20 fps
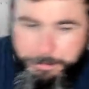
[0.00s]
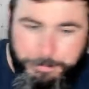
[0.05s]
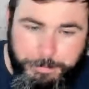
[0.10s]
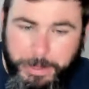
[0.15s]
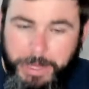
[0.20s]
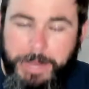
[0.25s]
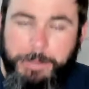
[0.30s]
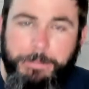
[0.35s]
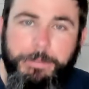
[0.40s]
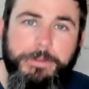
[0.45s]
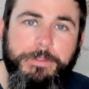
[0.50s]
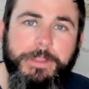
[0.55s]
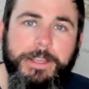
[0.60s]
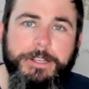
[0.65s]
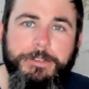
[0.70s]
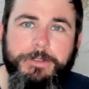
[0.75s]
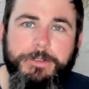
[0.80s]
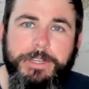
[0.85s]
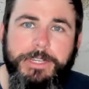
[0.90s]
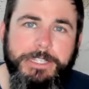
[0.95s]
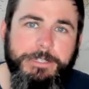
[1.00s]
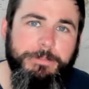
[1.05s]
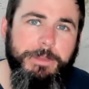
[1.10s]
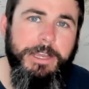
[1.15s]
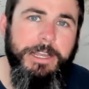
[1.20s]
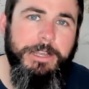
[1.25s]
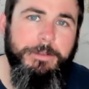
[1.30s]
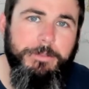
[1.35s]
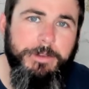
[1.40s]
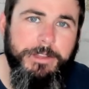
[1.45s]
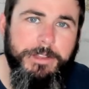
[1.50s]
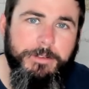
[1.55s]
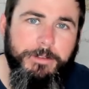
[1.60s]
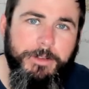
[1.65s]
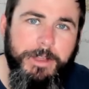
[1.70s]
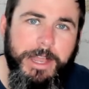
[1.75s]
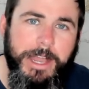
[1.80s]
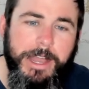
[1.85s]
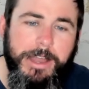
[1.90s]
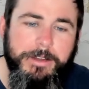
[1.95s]
paper things where they smack him on the
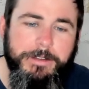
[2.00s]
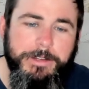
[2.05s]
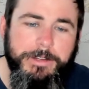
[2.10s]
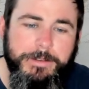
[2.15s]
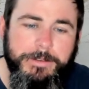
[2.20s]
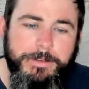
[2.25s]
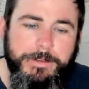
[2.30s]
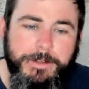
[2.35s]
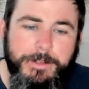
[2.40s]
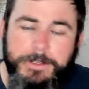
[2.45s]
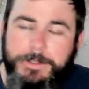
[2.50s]
ground and